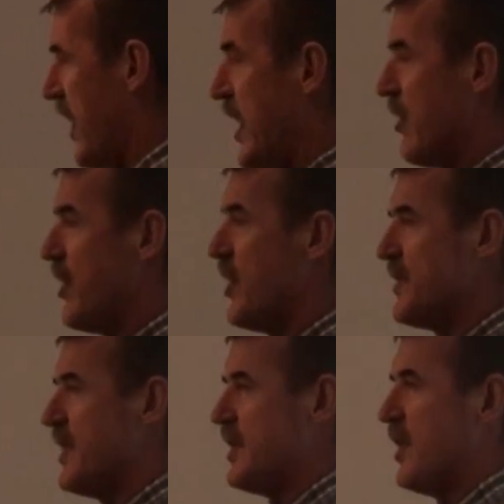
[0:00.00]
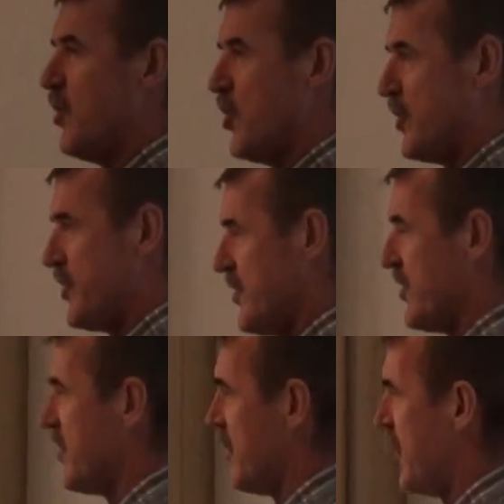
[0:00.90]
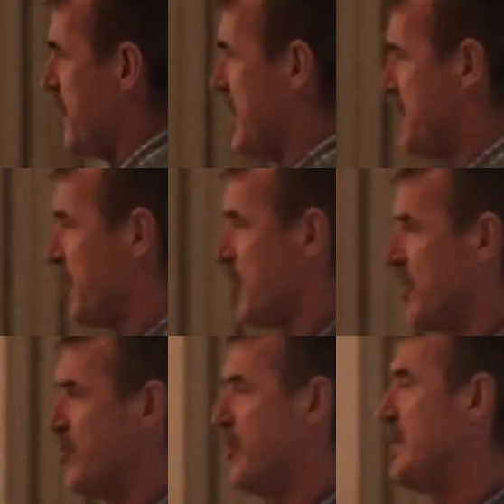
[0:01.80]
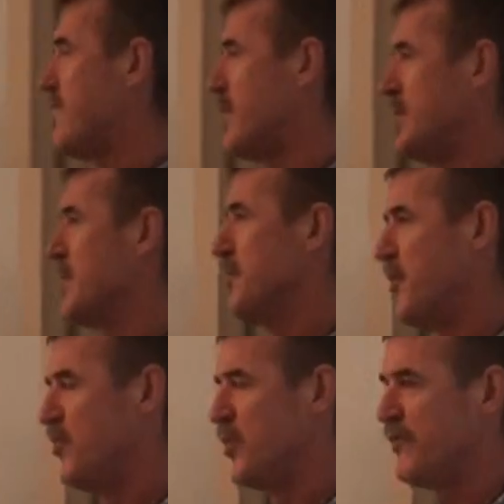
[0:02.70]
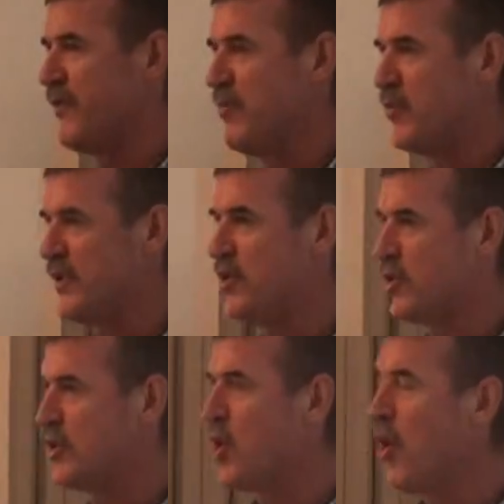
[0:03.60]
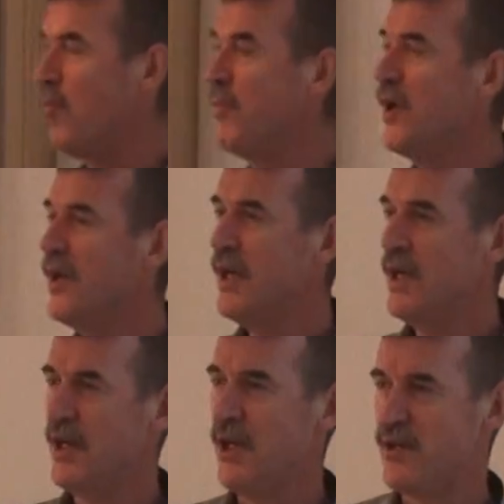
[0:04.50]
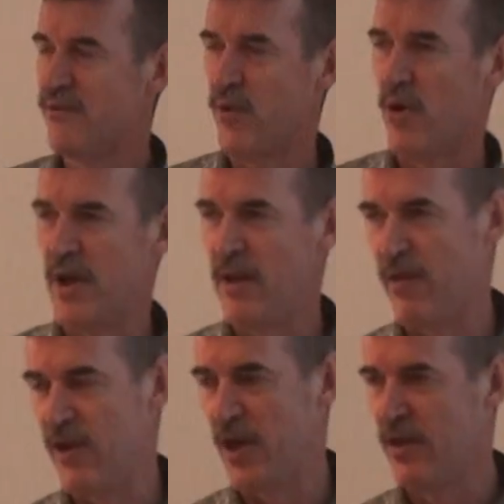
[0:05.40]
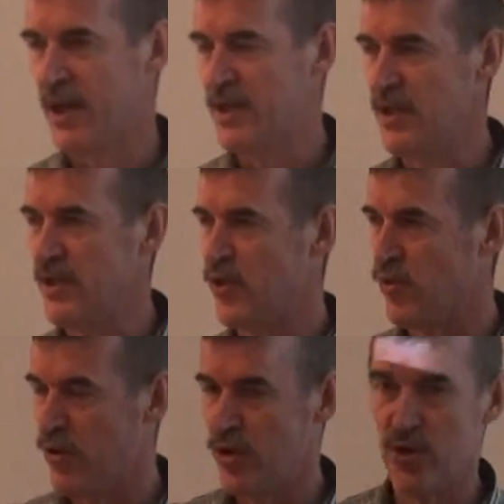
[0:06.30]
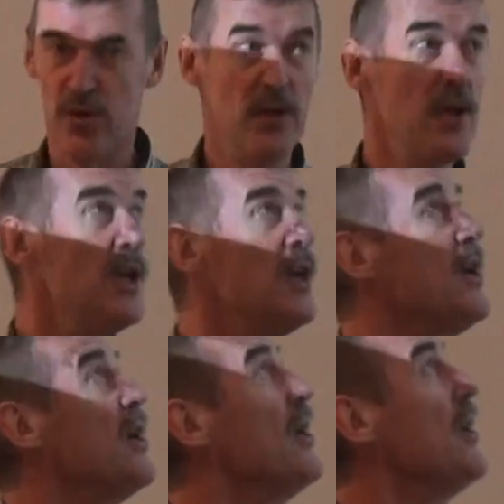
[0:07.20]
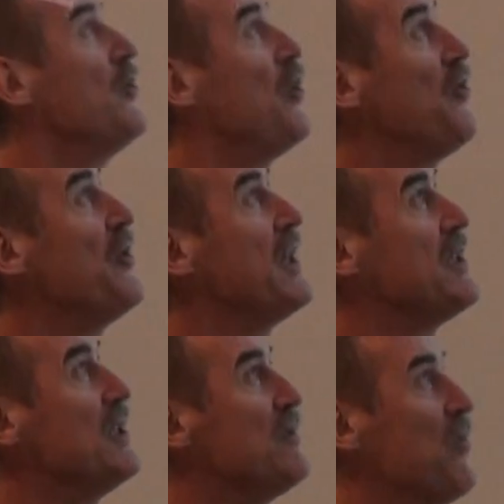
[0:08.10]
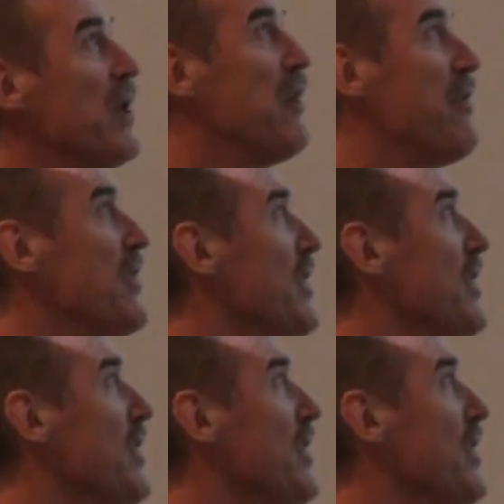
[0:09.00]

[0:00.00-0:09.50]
areas that are not based on countries. For example, the most famous .com is for anything that is commercial. .net is for anything